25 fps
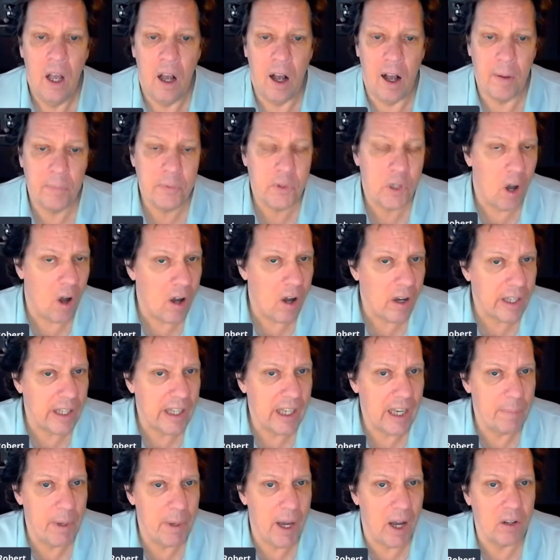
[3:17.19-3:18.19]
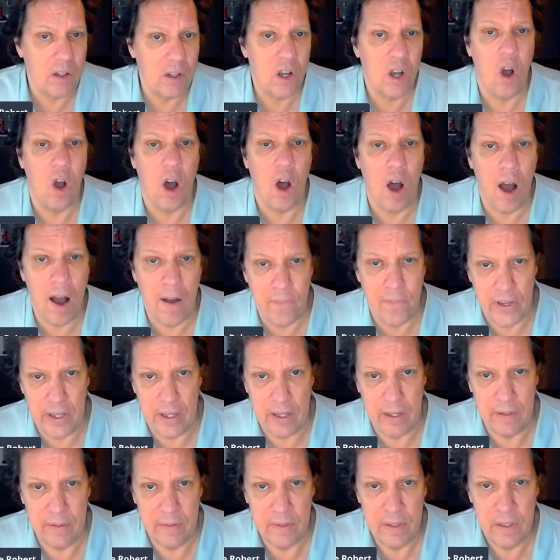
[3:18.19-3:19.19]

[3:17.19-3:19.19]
I'm talking about coffee.